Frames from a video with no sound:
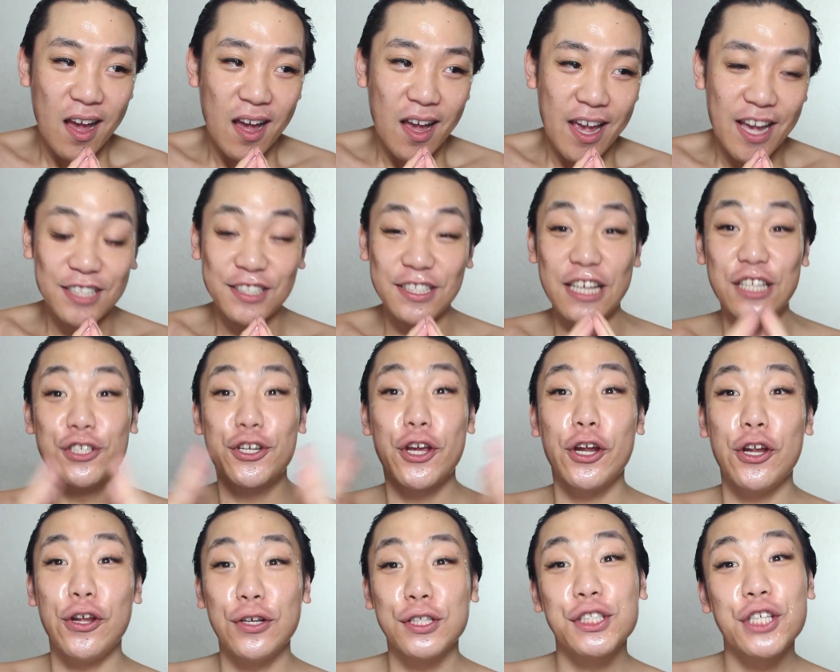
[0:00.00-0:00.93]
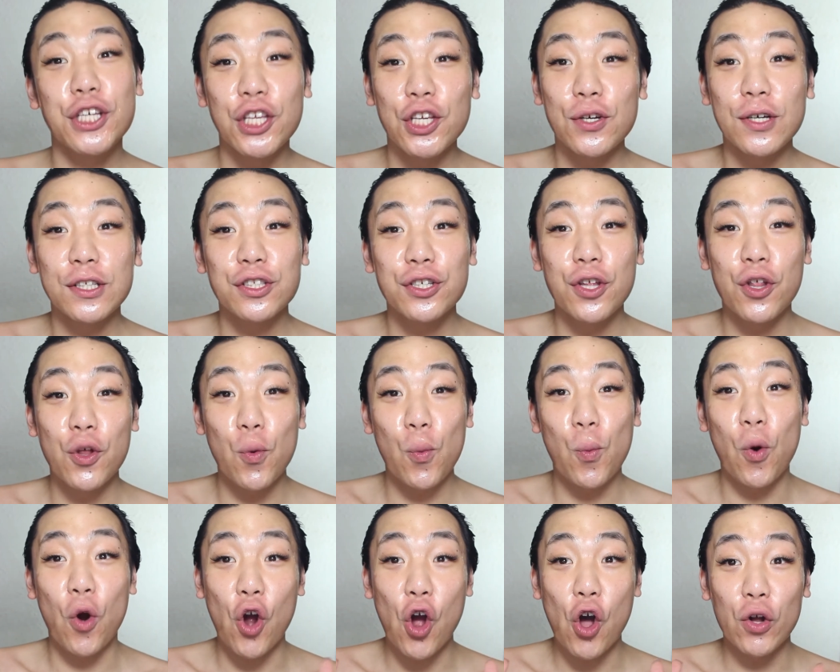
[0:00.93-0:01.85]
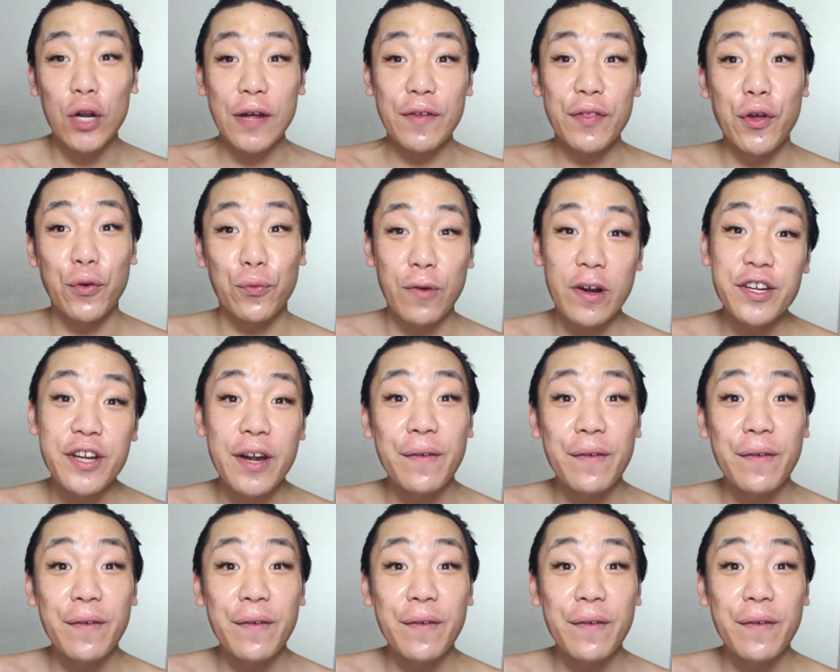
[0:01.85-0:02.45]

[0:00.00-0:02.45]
it's introducing you into the world of the rich